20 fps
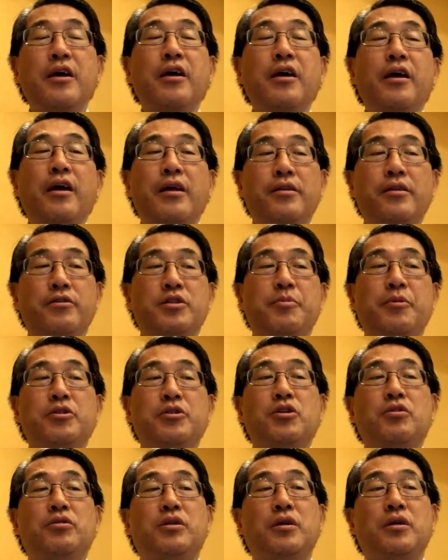and they're supposed to
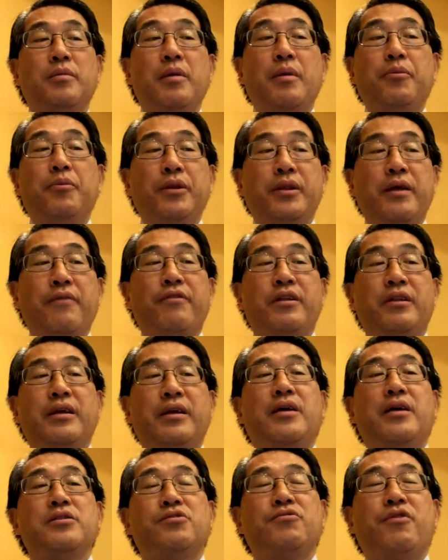come up with everything
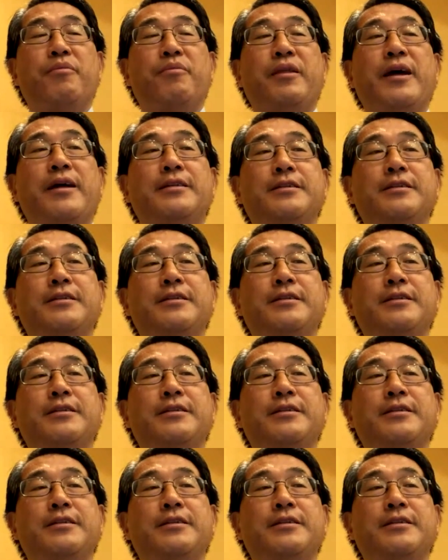else from that.